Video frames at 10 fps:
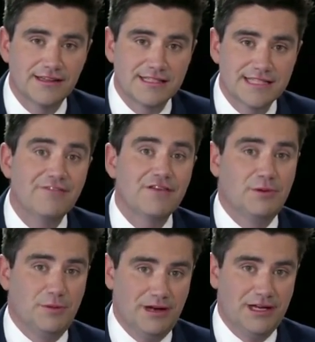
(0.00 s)
the TAVI
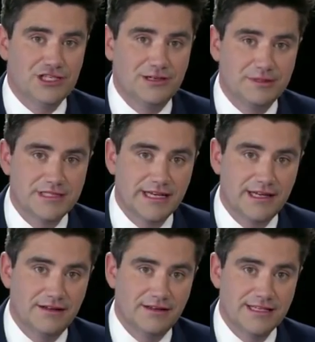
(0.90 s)
population in
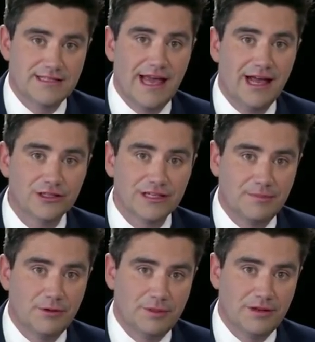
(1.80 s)
particular, and these elderly
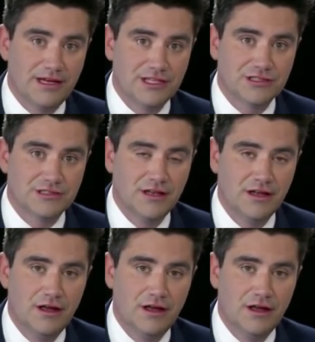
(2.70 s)
population